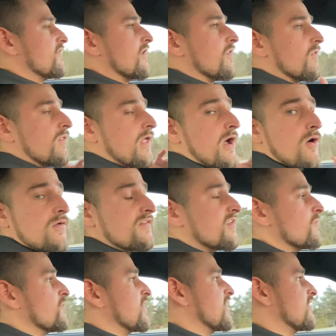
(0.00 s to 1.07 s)
the low
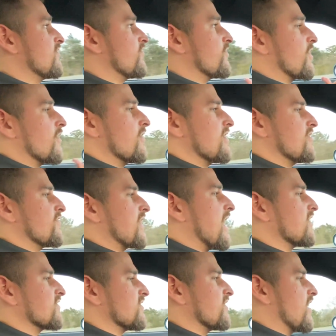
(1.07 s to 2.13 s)
to mid
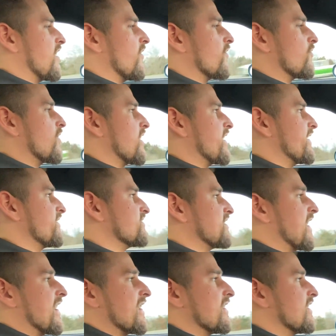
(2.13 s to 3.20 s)
$30,000 range,
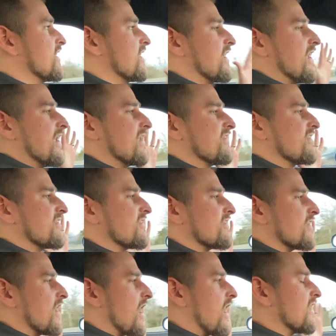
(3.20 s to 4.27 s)
and it's
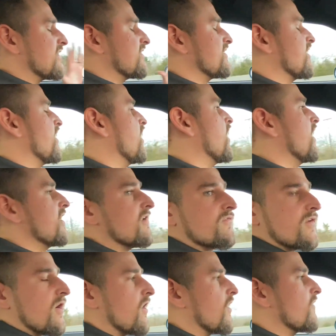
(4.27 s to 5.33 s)
a ton
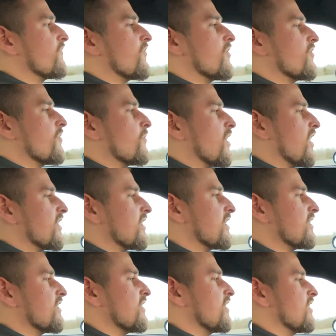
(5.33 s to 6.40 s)
of car for the
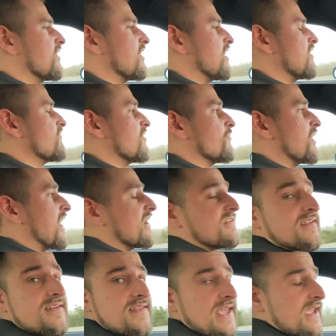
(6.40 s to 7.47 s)
money, even by
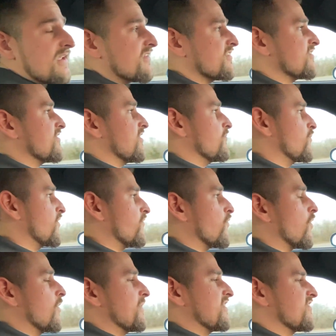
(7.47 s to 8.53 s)
today's
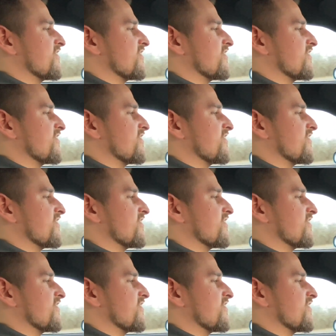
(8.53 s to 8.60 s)
performance